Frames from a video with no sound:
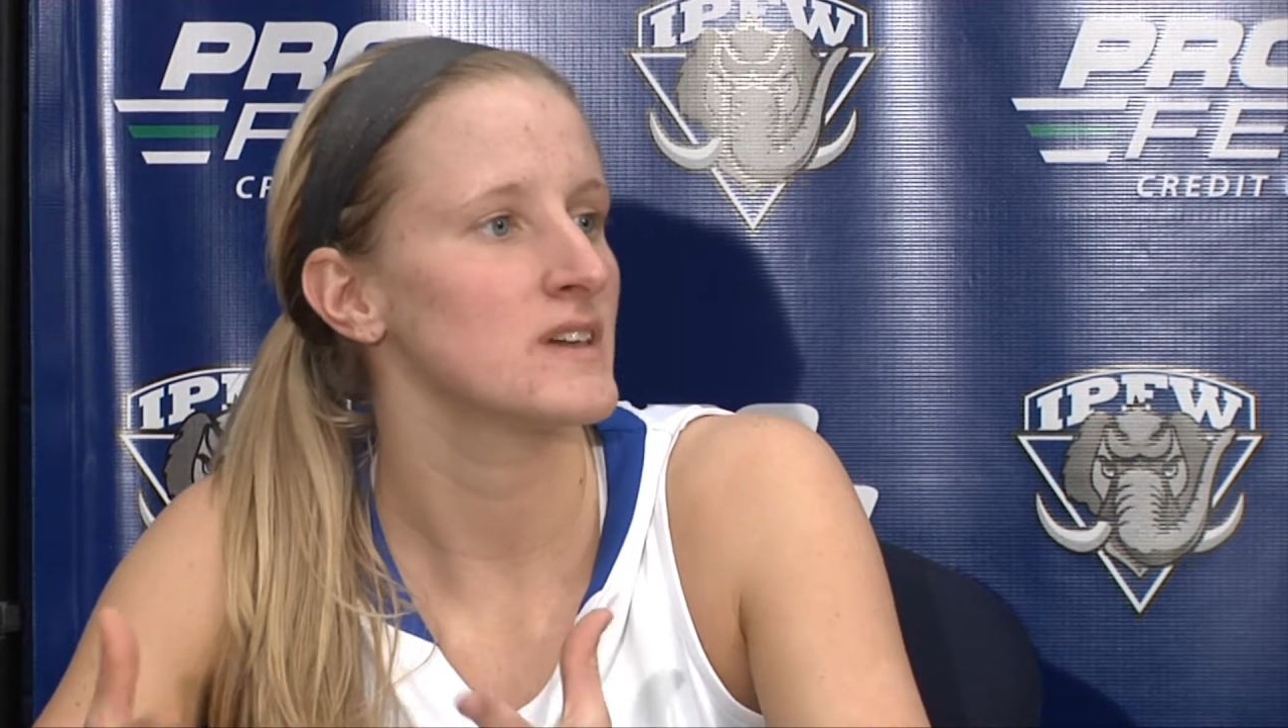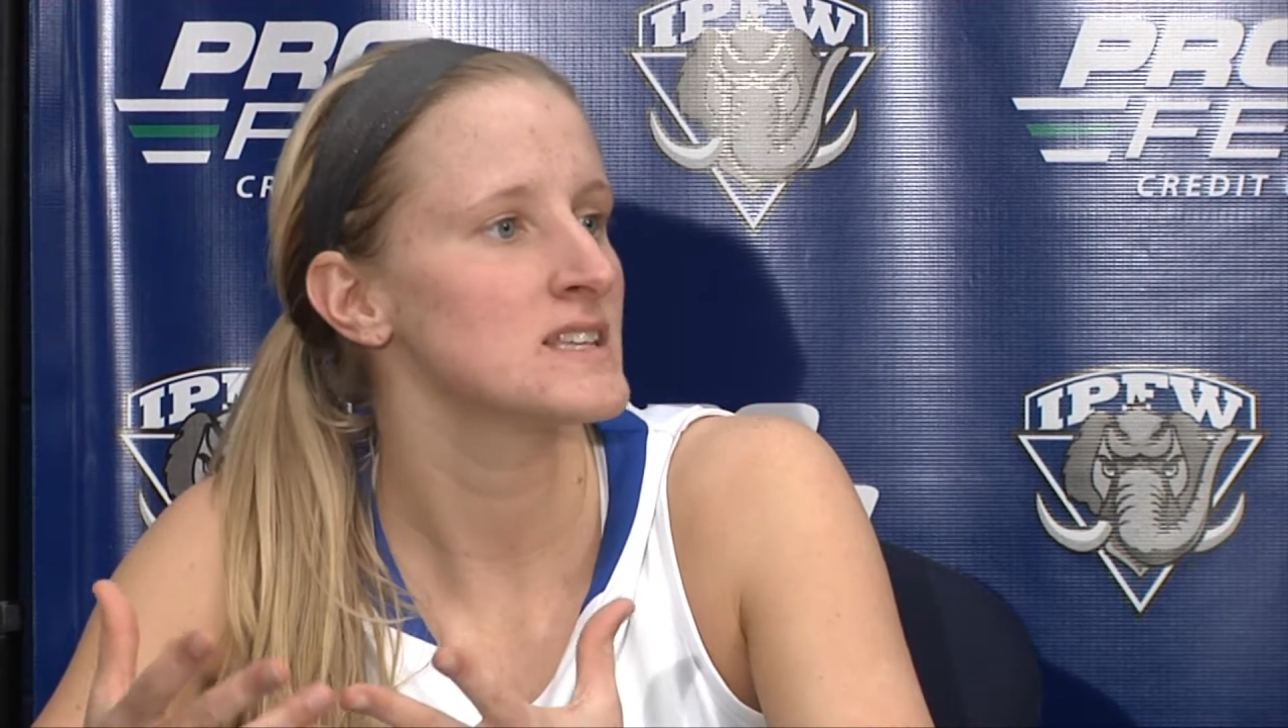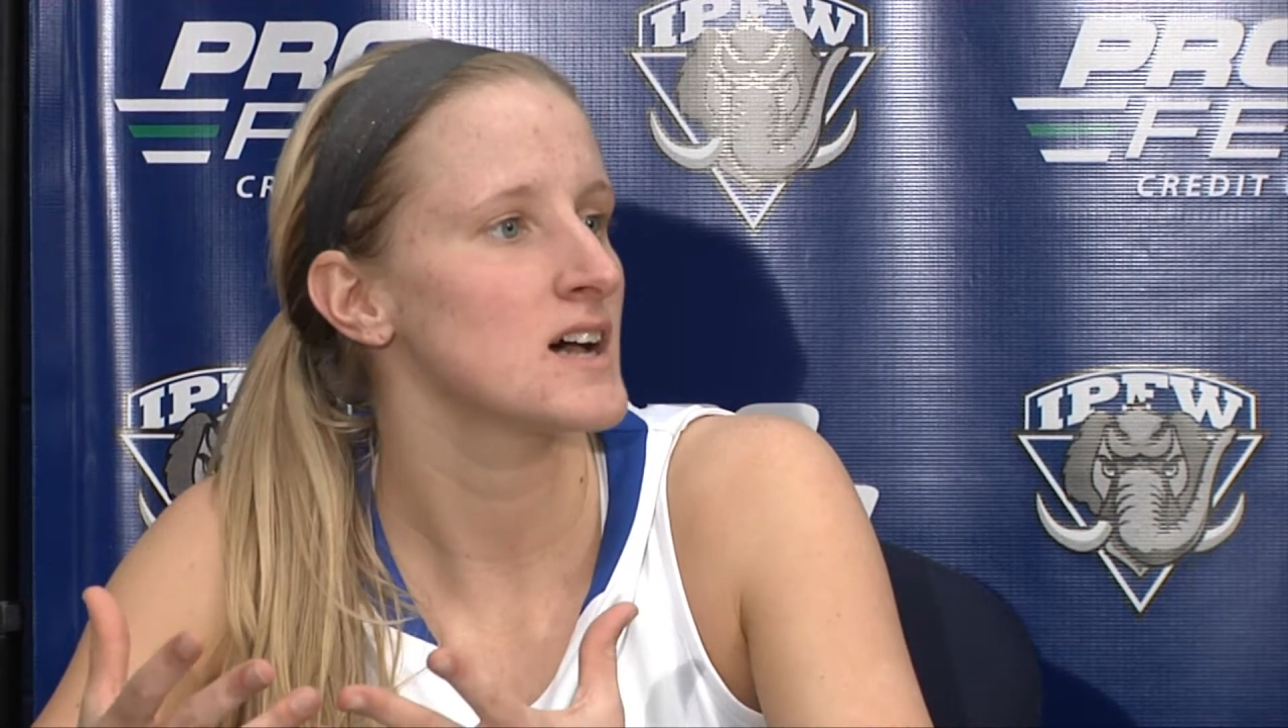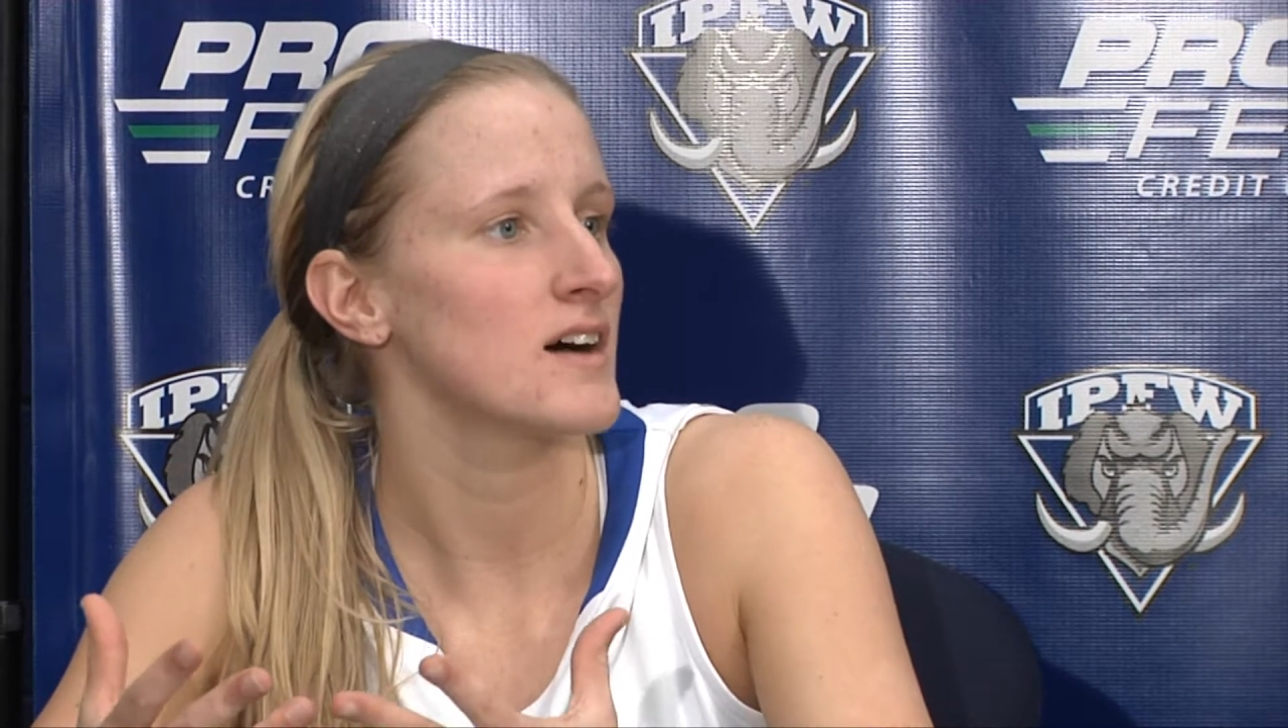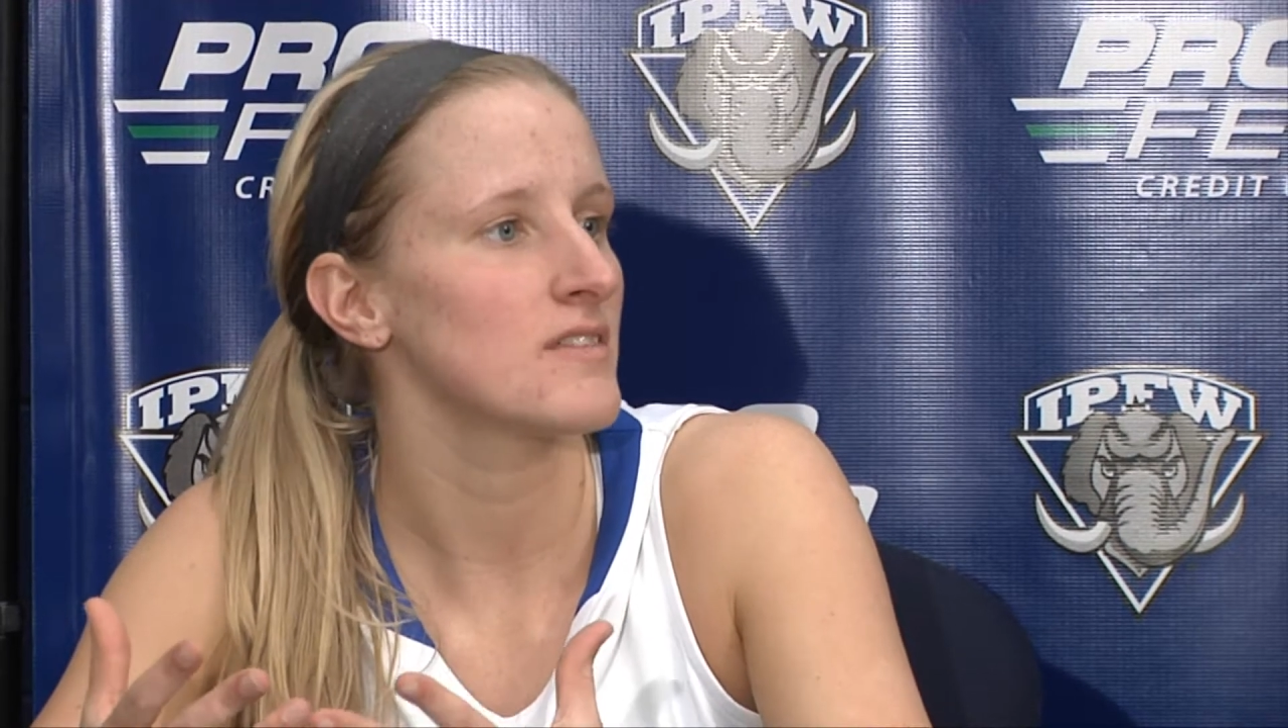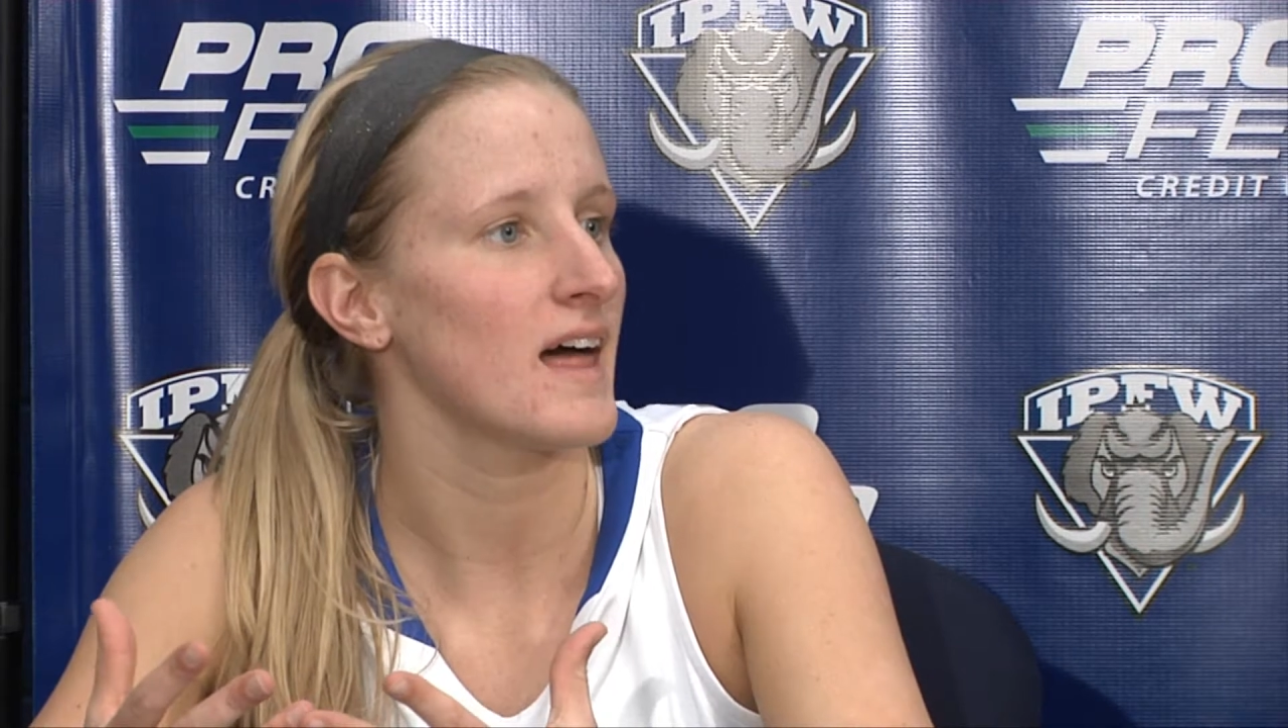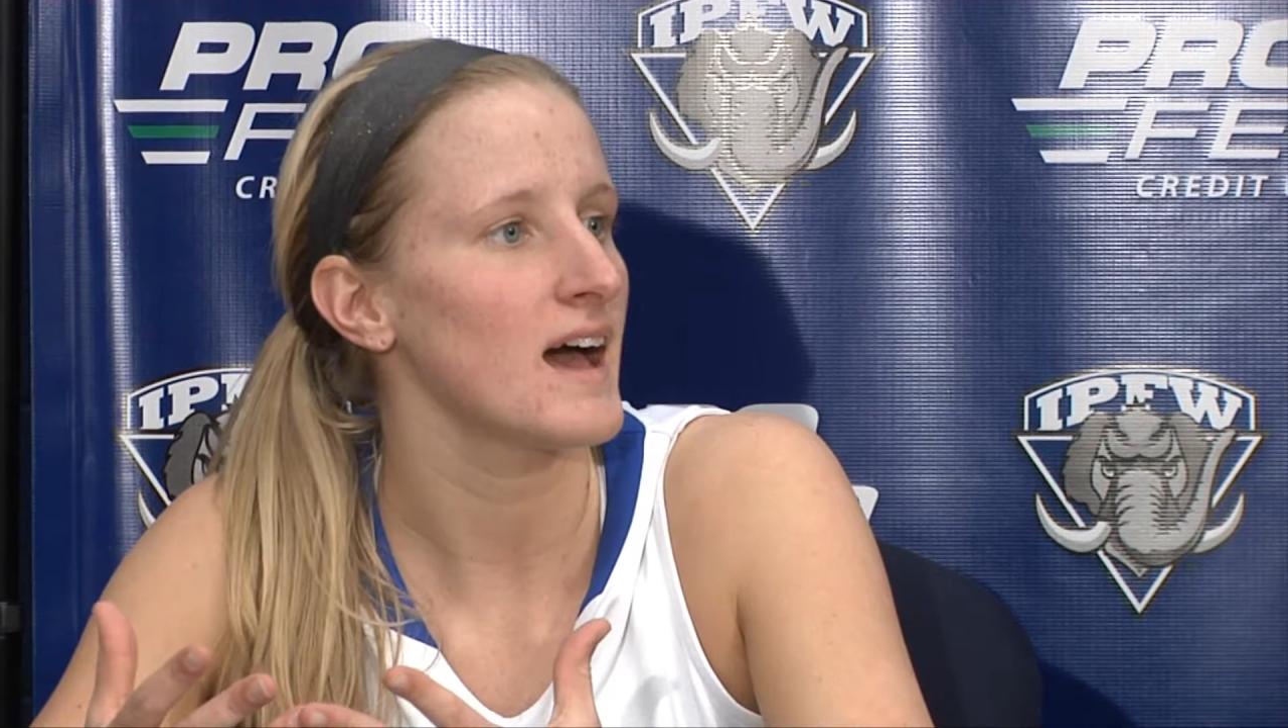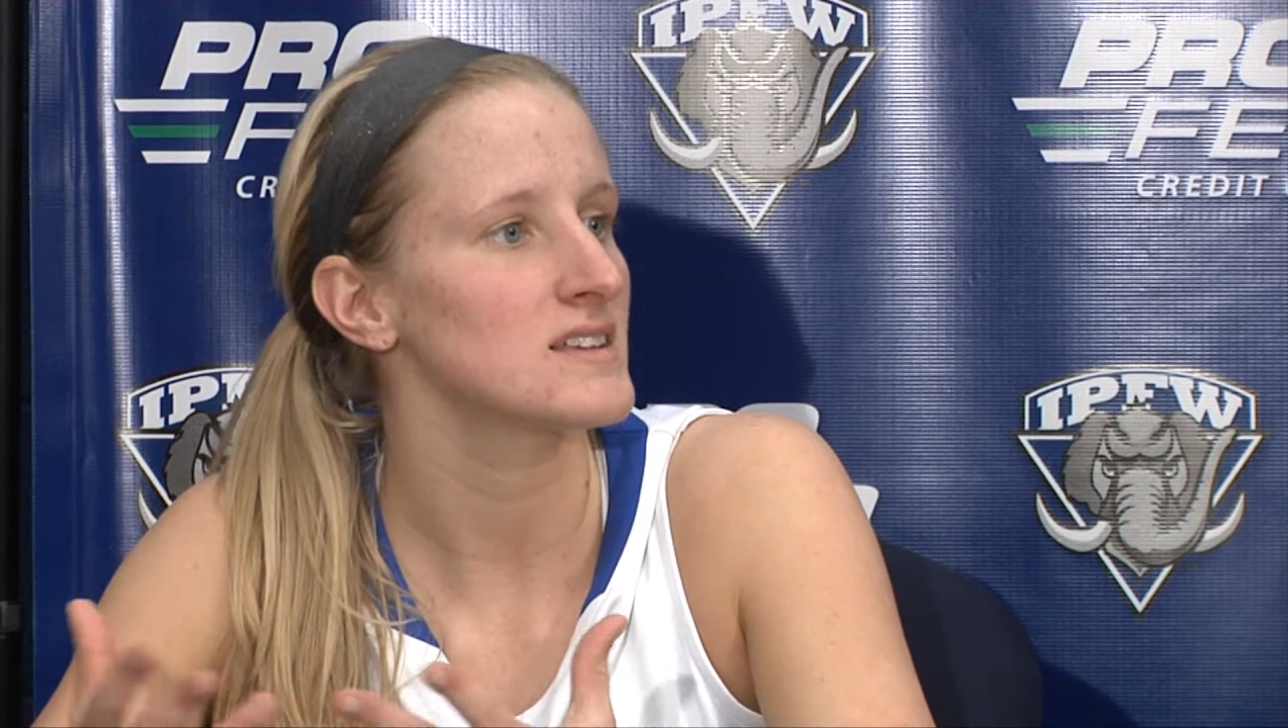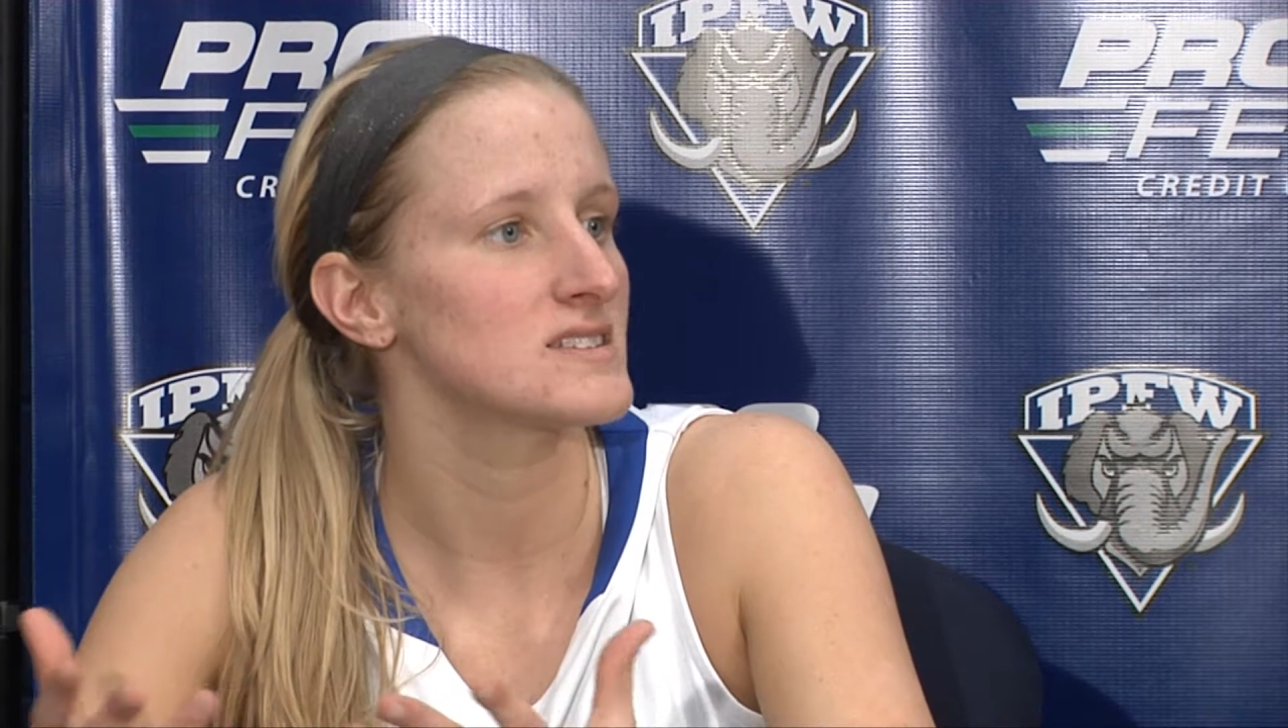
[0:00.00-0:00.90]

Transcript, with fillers: feeds off of that.